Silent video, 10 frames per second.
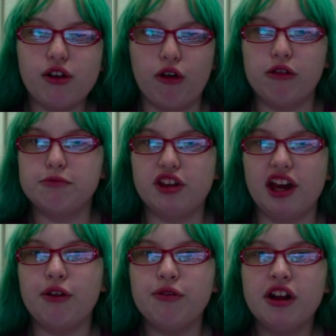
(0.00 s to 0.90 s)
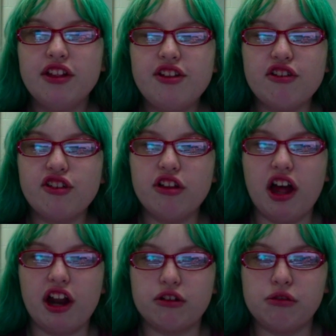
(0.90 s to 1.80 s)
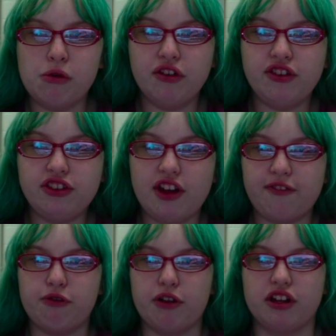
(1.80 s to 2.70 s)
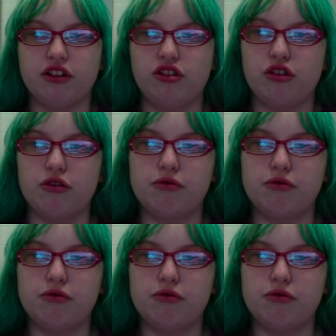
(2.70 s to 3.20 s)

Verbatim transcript: Hometown, there's a lot of cool stuff we can do.